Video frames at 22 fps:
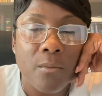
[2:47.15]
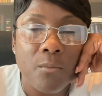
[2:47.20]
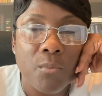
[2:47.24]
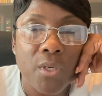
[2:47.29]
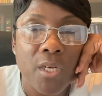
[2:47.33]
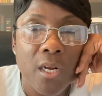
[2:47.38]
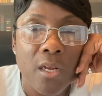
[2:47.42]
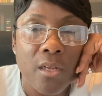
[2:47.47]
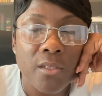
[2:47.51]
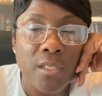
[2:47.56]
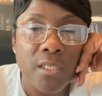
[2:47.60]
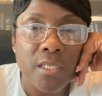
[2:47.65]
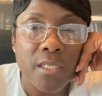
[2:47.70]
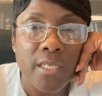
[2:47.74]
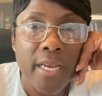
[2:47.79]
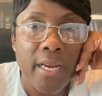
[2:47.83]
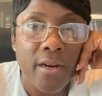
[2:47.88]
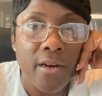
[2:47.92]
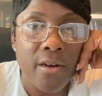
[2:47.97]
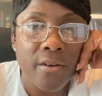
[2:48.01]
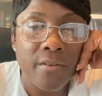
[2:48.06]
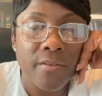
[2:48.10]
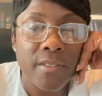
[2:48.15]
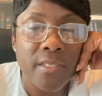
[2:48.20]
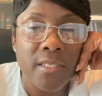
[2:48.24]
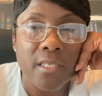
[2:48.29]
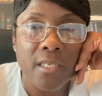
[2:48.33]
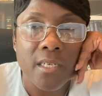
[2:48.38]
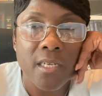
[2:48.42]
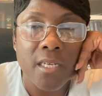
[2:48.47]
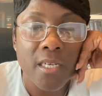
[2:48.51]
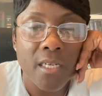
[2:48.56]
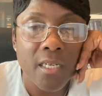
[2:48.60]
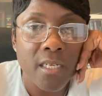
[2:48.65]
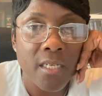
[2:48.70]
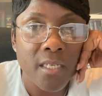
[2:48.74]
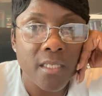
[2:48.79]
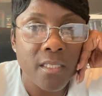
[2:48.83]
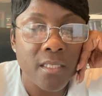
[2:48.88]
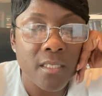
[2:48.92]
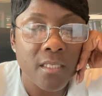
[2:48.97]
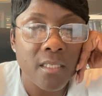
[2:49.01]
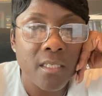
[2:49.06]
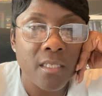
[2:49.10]
With all the tariffs, the
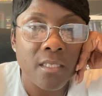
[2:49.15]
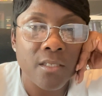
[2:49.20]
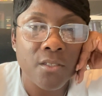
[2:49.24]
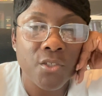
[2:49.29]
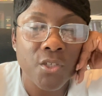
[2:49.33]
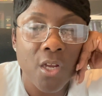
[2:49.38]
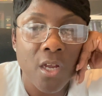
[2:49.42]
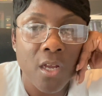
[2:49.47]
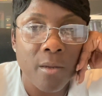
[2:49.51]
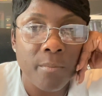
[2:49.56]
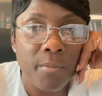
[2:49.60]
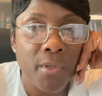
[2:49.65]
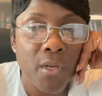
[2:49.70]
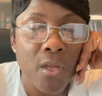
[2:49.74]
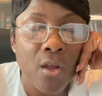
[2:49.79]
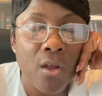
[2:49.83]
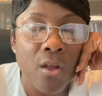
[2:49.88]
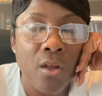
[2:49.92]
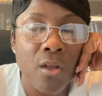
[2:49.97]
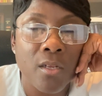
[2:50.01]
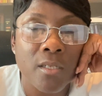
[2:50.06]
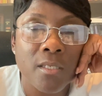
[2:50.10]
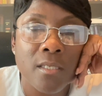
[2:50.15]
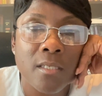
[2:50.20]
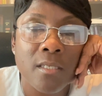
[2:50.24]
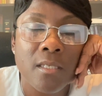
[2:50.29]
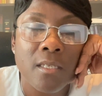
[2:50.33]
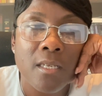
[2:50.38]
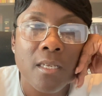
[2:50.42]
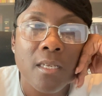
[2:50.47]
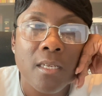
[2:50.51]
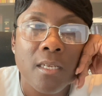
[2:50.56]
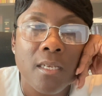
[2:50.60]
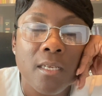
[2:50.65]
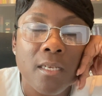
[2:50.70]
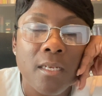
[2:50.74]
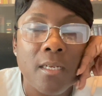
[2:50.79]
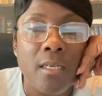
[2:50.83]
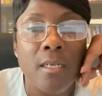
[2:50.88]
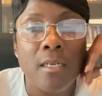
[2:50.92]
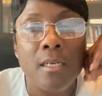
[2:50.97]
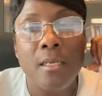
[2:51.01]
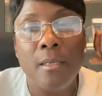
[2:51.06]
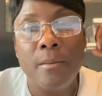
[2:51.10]
cuts, and job loss,
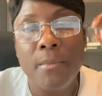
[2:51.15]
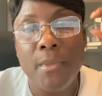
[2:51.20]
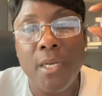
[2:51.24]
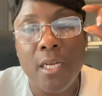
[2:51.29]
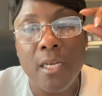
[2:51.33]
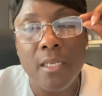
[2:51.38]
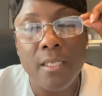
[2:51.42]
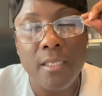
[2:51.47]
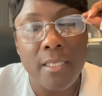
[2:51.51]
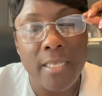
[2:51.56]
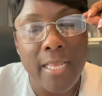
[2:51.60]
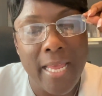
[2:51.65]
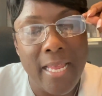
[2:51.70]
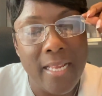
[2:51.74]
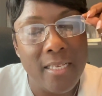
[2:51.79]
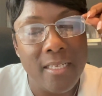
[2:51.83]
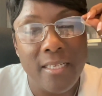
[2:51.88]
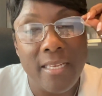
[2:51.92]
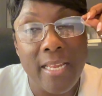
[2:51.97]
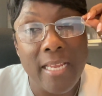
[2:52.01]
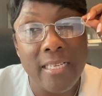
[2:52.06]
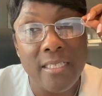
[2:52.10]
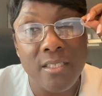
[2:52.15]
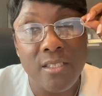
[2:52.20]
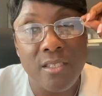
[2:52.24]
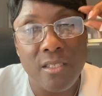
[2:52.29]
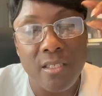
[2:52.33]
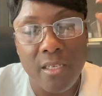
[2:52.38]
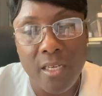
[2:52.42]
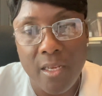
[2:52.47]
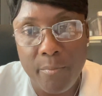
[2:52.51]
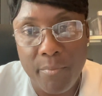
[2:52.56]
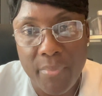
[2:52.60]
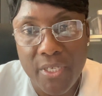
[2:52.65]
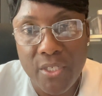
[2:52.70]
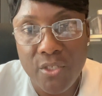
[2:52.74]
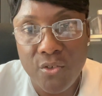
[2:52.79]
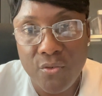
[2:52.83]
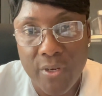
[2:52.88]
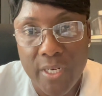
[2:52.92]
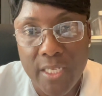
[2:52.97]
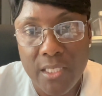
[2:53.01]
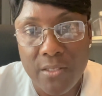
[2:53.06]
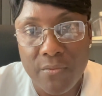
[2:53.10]
that can be
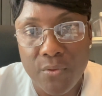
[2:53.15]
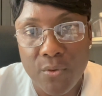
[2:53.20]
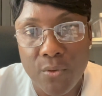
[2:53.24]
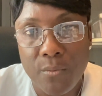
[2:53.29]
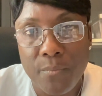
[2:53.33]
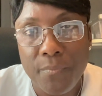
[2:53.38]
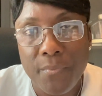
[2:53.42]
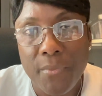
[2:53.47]
stressful.